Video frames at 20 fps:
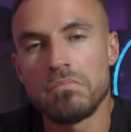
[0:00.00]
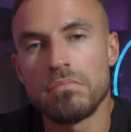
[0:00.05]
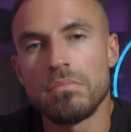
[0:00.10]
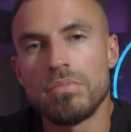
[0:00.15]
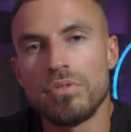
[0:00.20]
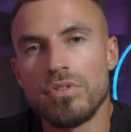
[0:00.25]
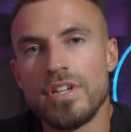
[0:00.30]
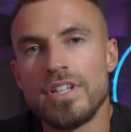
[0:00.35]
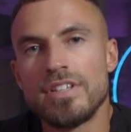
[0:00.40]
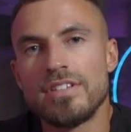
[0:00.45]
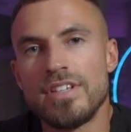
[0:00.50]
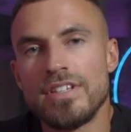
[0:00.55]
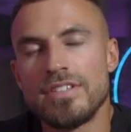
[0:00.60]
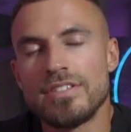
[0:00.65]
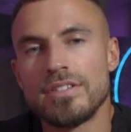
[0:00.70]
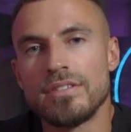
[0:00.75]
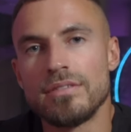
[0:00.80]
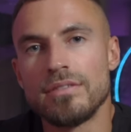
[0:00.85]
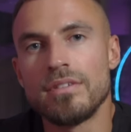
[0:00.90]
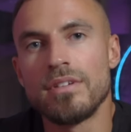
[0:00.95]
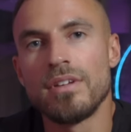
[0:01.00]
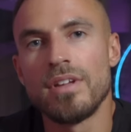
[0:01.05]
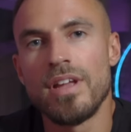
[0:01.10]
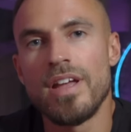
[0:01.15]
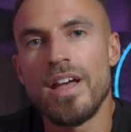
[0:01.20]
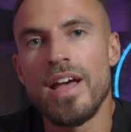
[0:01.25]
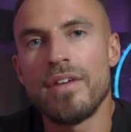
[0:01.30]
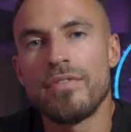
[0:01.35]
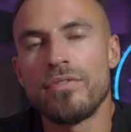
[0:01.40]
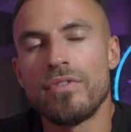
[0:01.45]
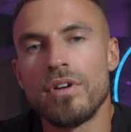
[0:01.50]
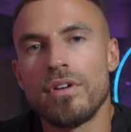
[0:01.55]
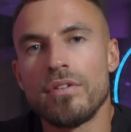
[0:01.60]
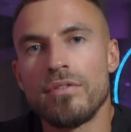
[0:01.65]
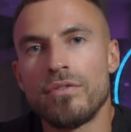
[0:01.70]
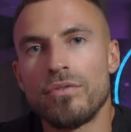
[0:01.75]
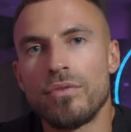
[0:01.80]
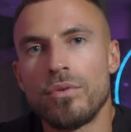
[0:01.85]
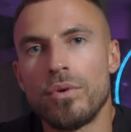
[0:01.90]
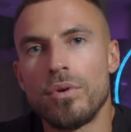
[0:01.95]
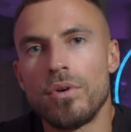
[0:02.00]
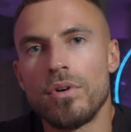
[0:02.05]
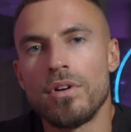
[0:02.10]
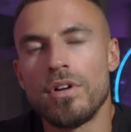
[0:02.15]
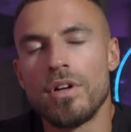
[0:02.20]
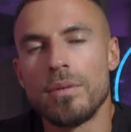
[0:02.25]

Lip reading: pretty decent effort for